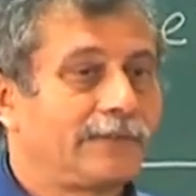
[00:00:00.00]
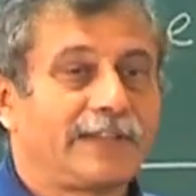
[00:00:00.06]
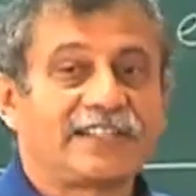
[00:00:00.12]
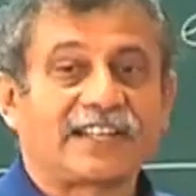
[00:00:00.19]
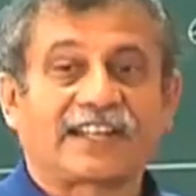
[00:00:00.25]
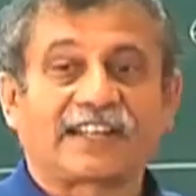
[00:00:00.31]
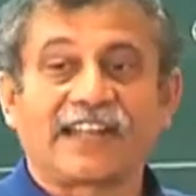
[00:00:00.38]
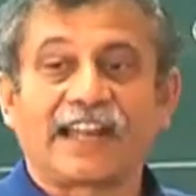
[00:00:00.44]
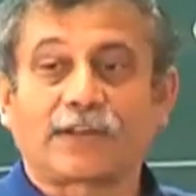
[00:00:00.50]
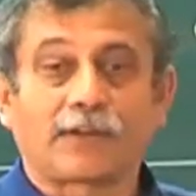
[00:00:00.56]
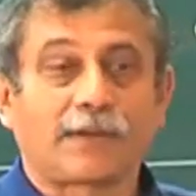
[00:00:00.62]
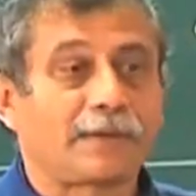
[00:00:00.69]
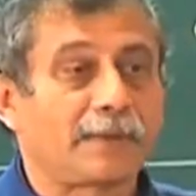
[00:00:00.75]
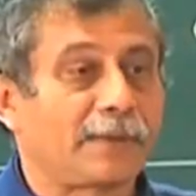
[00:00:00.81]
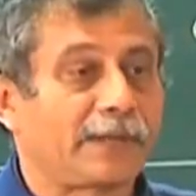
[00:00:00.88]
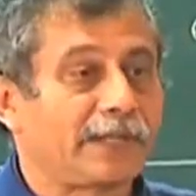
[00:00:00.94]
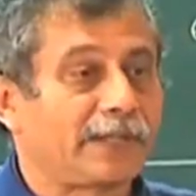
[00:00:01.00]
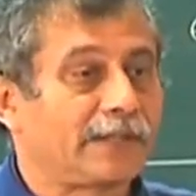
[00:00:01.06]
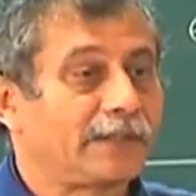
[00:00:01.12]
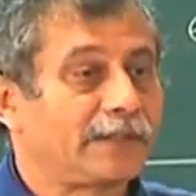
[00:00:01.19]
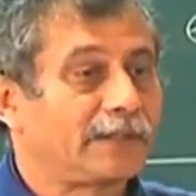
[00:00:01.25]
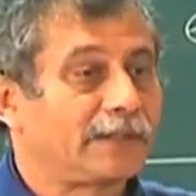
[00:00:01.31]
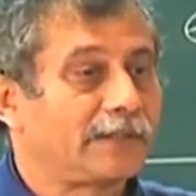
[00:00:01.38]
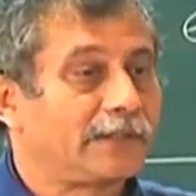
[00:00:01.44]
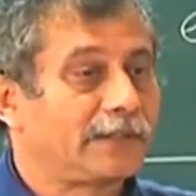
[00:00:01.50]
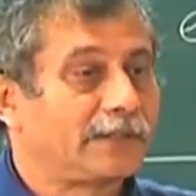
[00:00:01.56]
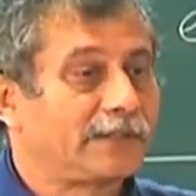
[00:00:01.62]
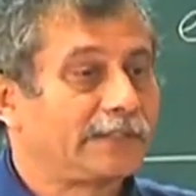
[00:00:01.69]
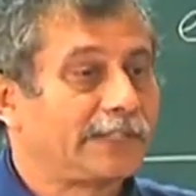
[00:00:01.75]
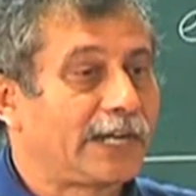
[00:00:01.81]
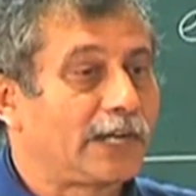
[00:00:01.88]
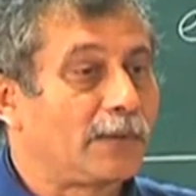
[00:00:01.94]
Is it clear to everybody?
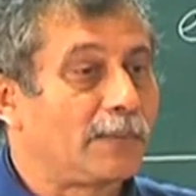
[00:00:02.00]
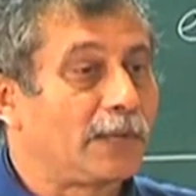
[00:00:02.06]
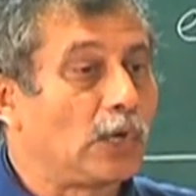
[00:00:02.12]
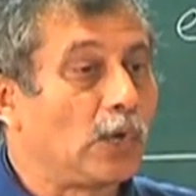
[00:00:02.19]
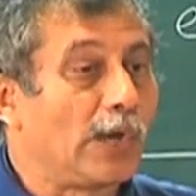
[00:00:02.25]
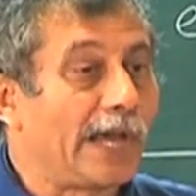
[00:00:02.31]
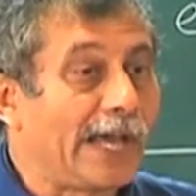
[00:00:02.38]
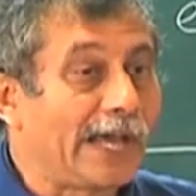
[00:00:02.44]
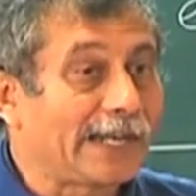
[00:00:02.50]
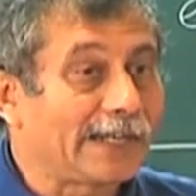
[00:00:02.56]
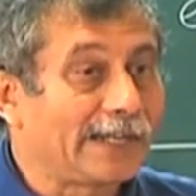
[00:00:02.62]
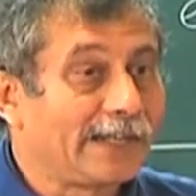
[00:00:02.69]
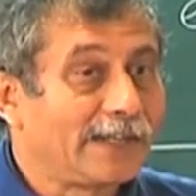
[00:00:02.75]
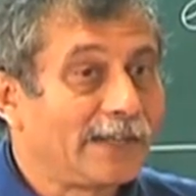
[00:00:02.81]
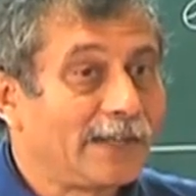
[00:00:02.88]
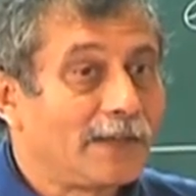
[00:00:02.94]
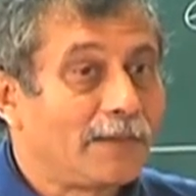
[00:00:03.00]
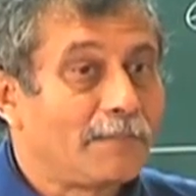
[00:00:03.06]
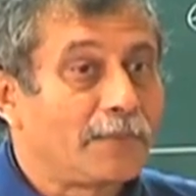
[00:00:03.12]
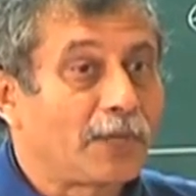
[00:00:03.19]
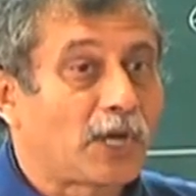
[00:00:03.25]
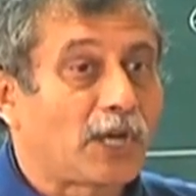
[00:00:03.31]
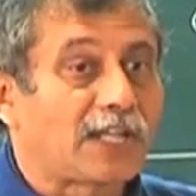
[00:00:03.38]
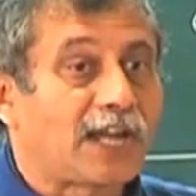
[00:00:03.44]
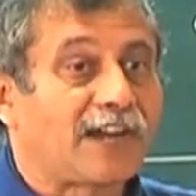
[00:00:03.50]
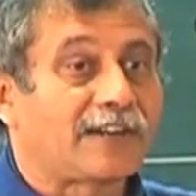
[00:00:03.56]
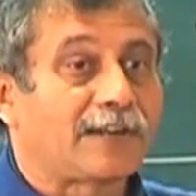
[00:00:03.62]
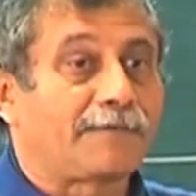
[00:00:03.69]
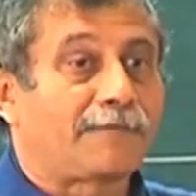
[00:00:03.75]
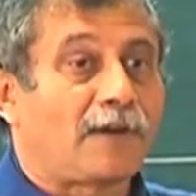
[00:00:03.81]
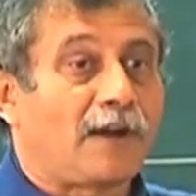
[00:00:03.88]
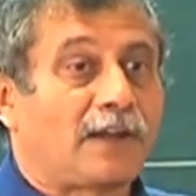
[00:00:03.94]
That it will be lower because
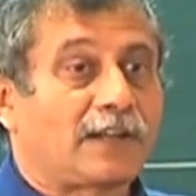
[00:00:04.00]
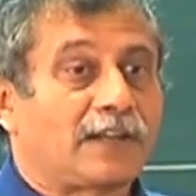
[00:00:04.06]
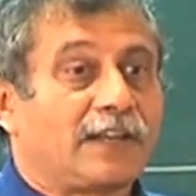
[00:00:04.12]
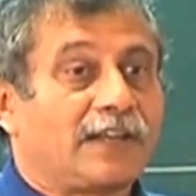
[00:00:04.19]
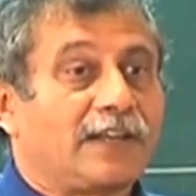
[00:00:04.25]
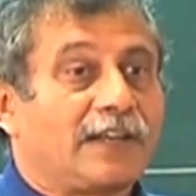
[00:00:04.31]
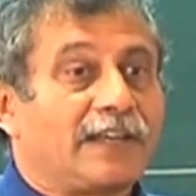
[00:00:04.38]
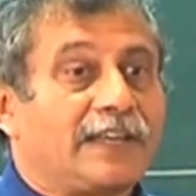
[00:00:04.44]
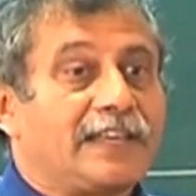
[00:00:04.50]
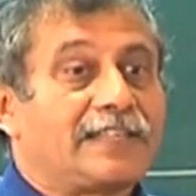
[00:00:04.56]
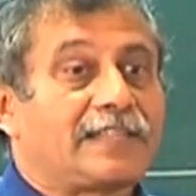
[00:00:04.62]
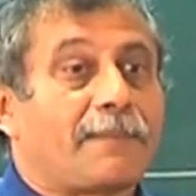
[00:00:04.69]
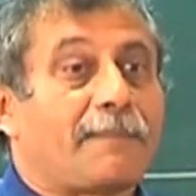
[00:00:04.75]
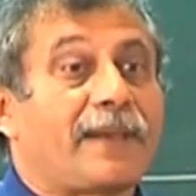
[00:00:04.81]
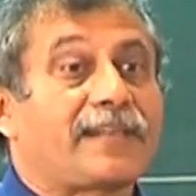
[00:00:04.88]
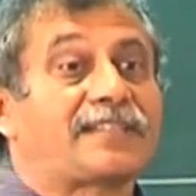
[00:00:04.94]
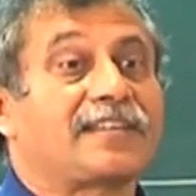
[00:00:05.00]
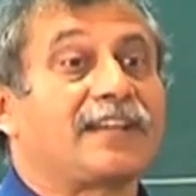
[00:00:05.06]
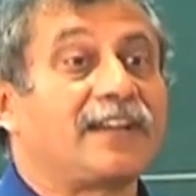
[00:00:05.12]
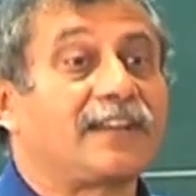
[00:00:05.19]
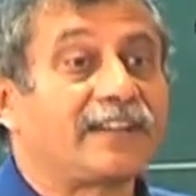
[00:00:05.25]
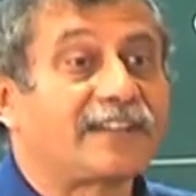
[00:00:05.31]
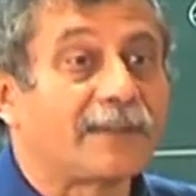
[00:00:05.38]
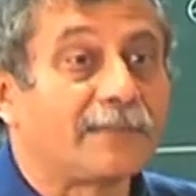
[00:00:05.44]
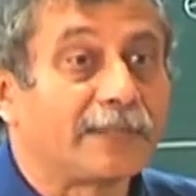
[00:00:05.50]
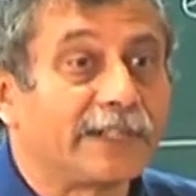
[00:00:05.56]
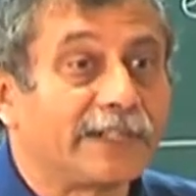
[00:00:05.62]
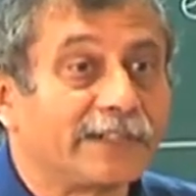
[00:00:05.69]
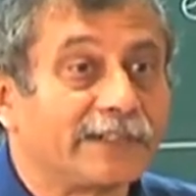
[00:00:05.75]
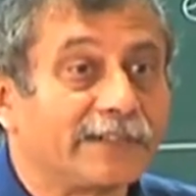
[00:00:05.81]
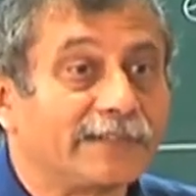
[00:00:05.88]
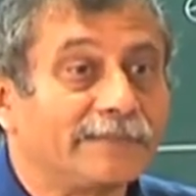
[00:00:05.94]
Hartree fock is the best single
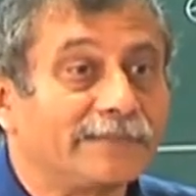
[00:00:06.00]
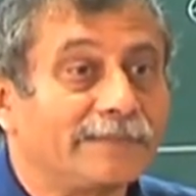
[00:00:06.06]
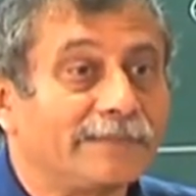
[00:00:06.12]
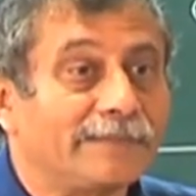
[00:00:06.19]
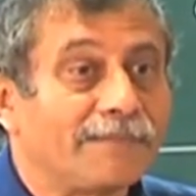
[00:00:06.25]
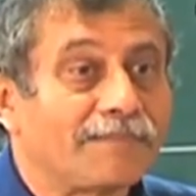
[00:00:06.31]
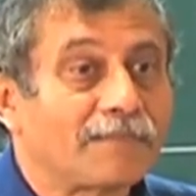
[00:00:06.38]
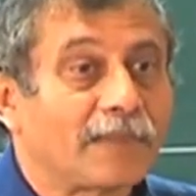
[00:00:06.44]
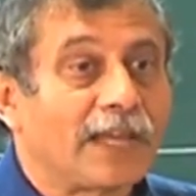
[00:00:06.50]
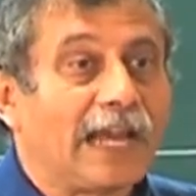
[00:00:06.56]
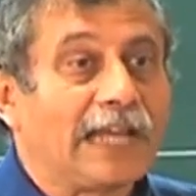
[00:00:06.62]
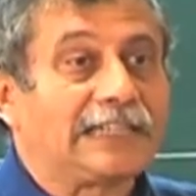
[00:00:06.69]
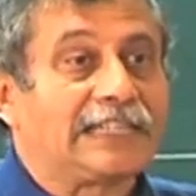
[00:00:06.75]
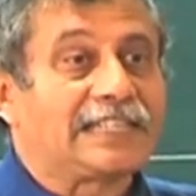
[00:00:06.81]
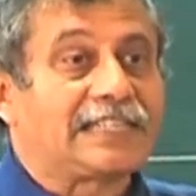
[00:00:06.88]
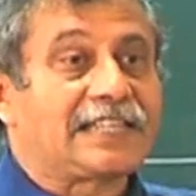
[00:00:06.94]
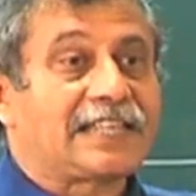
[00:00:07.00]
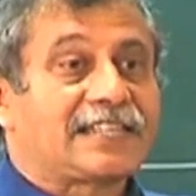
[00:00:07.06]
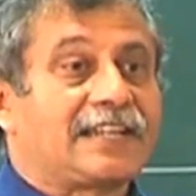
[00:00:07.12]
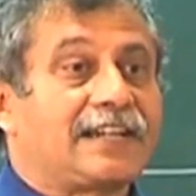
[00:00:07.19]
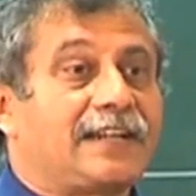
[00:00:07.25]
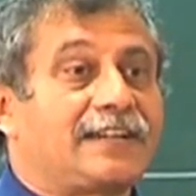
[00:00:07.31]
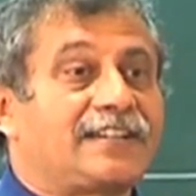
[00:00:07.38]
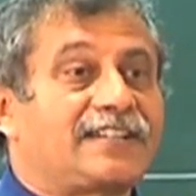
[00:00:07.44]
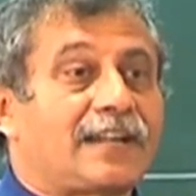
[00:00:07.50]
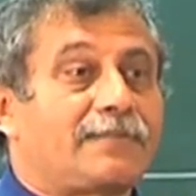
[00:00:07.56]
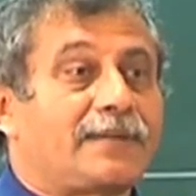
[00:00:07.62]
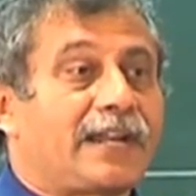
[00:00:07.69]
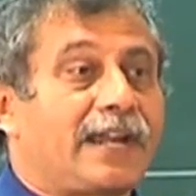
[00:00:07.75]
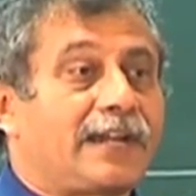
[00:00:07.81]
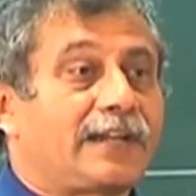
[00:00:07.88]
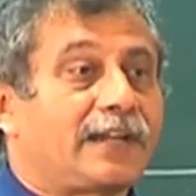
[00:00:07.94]
determinant and this is a single
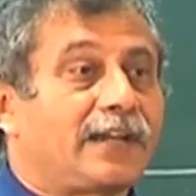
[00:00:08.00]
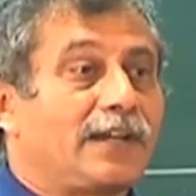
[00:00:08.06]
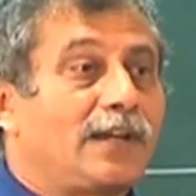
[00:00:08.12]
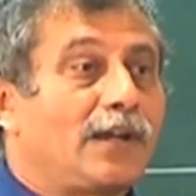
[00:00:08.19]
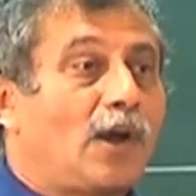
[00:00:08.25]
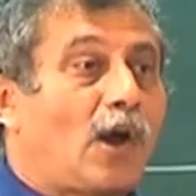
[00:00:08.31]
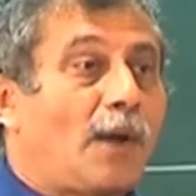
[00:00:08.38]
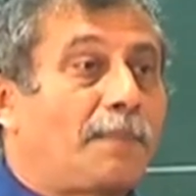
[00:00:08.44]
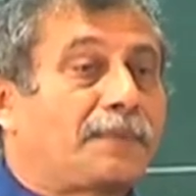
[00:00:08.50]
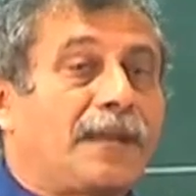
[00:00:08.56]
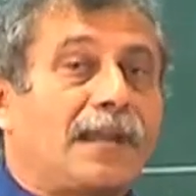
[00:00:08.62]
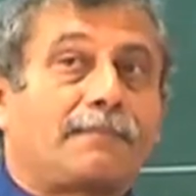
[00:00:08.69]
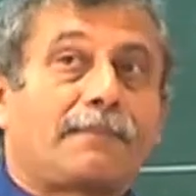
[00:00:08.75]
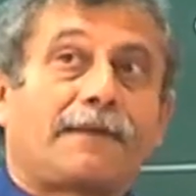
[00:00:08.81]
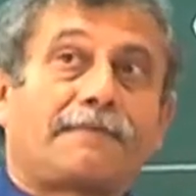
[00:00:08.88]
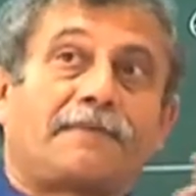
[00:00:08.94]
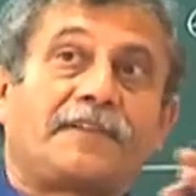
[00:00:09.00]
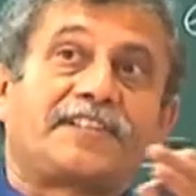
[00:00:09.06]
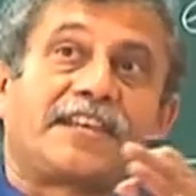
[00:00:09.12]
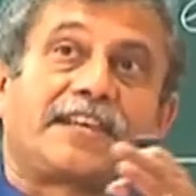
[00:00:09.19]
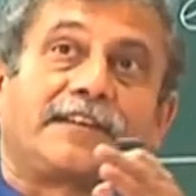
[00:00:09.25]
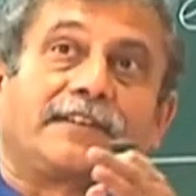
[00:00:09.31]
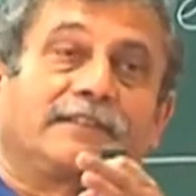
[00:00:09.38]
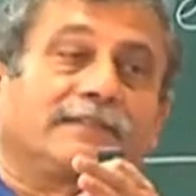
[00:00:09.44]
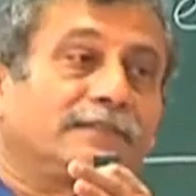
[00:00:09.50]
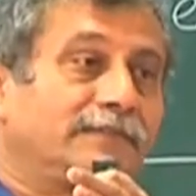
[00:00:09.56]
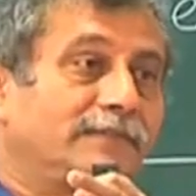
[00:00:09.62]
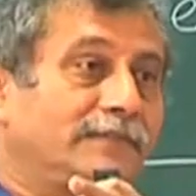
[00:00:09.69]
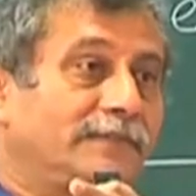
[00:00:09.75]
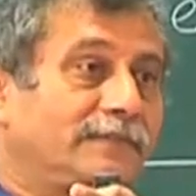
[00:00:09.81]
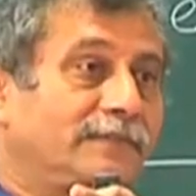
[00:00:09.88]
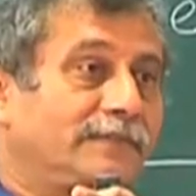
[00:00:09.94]
determinant obtained by freezing
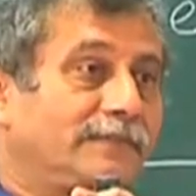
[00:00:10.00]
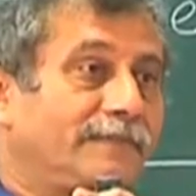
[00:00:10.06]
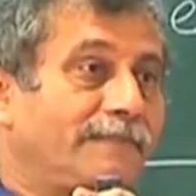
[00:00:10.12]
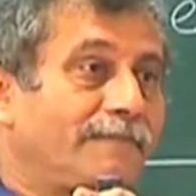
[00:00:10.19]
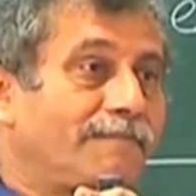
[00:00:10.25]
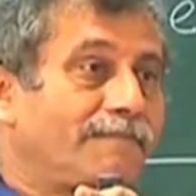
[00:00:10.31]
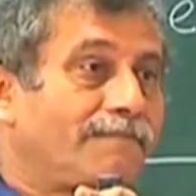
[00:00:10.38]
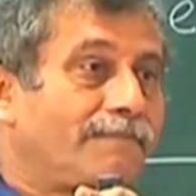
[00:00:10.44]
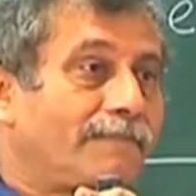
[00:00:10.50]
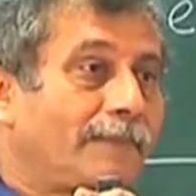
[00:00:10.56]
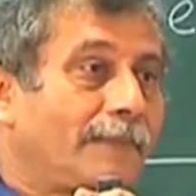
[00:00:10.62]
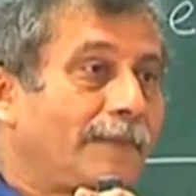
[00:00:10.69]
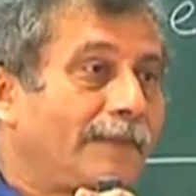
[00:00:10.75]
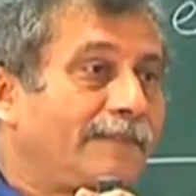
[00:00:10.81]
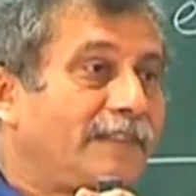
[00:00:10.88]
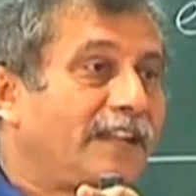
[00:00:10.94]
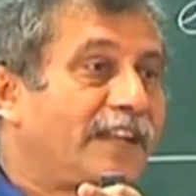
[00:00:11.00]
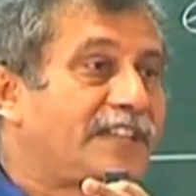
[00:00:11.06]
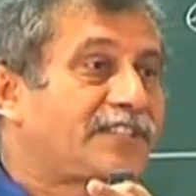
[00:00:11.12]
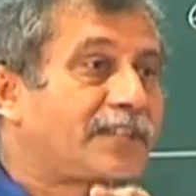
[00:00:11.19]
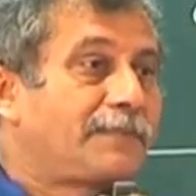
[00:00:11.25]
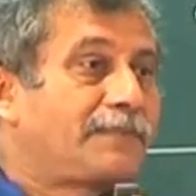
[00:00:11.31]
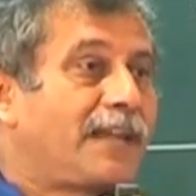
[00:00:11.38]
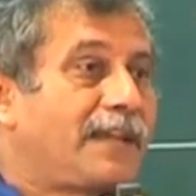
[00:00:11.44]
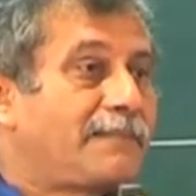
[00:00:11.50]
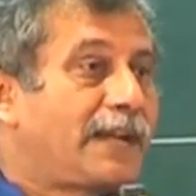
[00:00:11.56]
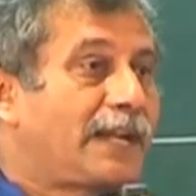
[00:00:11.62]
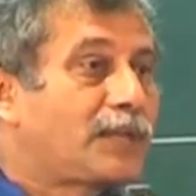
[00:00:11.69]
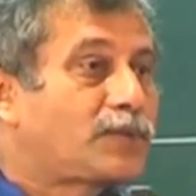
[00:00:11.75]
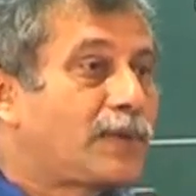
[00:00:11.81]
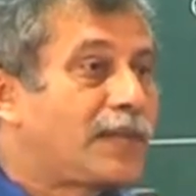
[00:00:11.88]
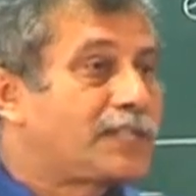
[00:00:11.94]
the rest of the n minus